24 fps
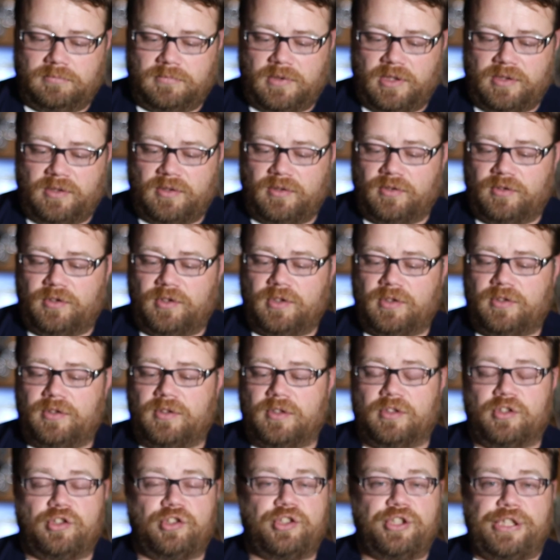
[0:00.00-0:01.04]
This is
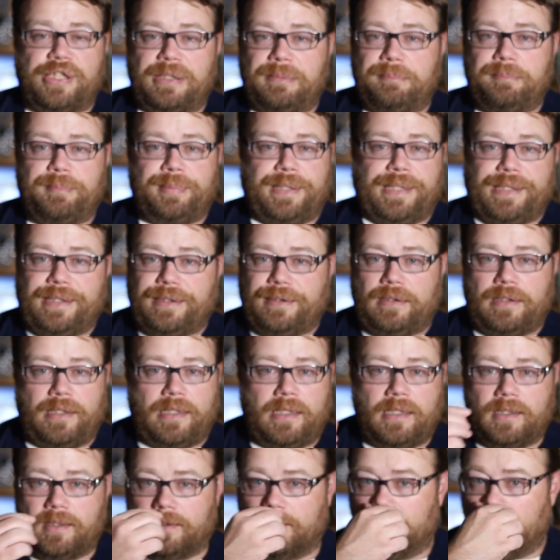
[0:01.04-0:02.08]
just a cheap
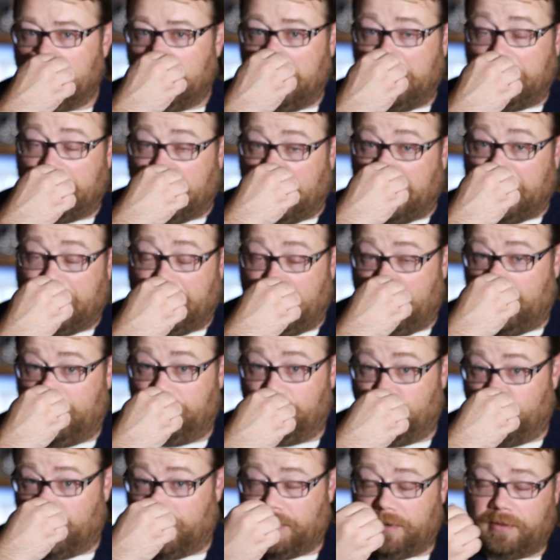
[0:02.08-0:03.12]
PLA that
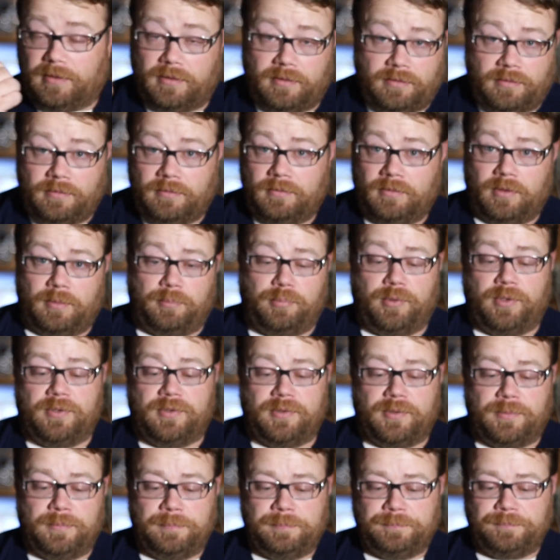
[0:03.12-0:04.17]
came with the
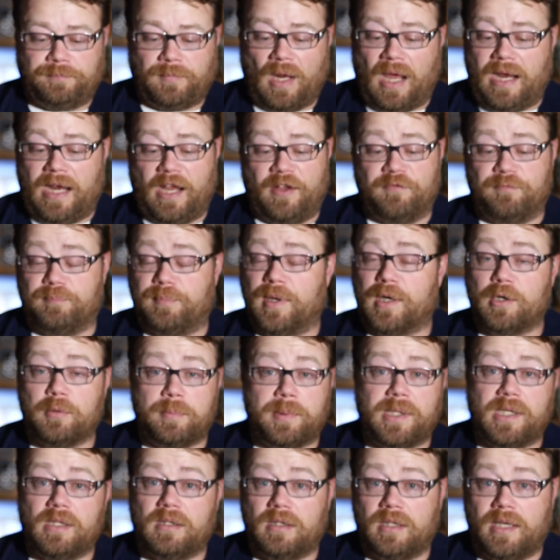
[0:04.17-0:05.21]
printer. I have better
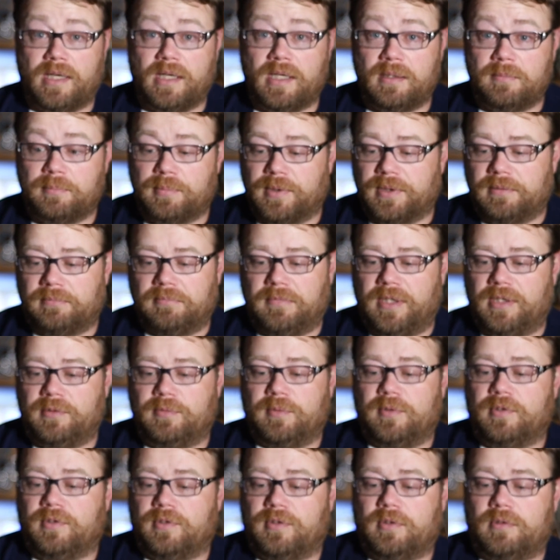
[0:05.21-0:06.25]
PLA, but these
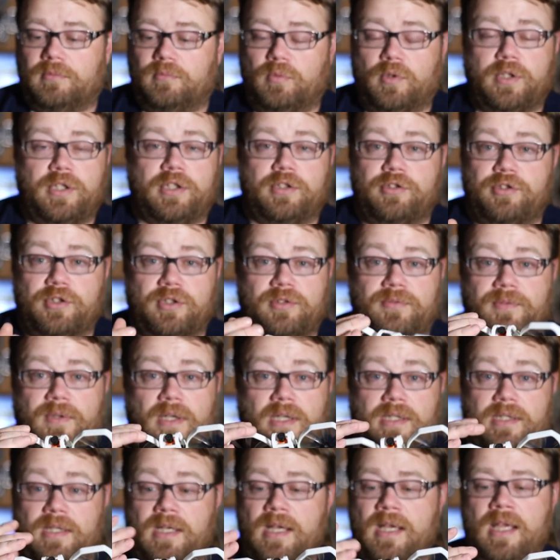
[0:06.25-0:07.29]
ones are working just
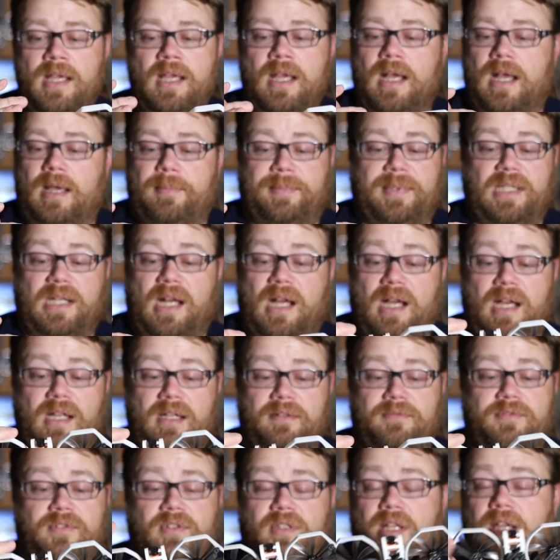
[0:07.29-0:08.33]
fine. I mean, I
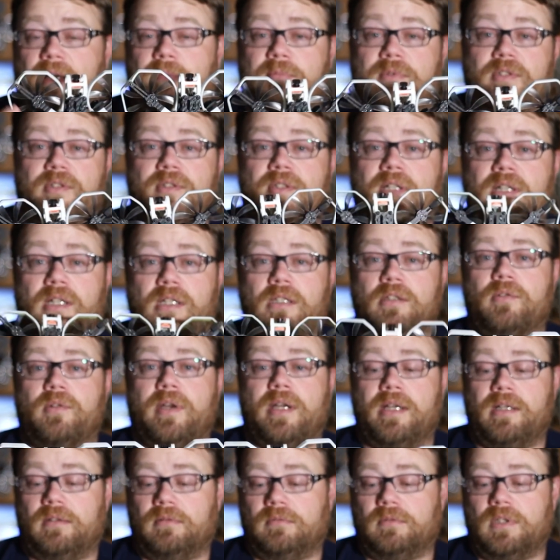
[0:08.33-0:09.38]
have slammed this thing on the
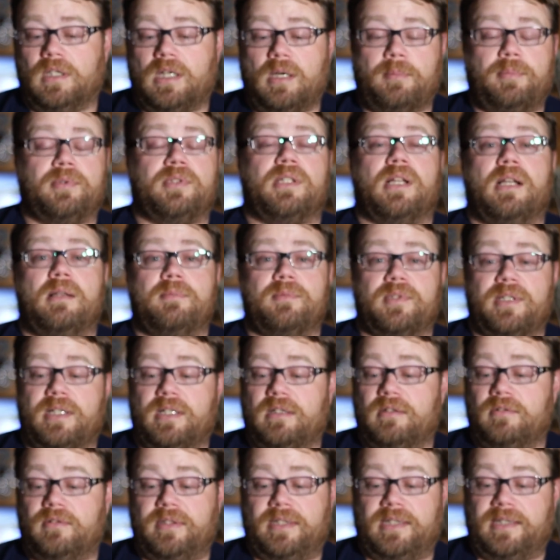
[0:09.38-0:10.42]
ground a couple times
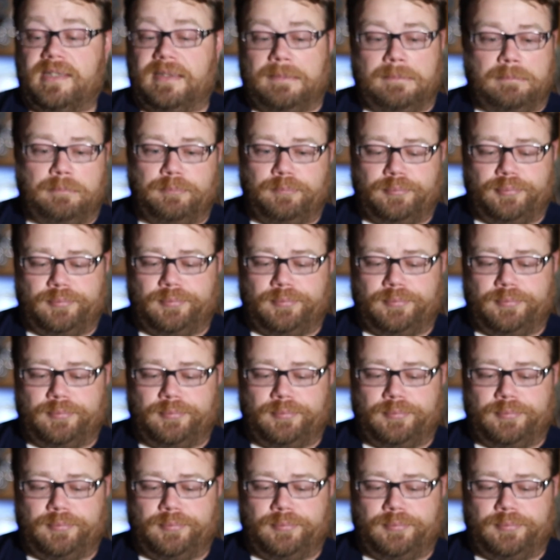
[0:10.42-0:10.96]
now, and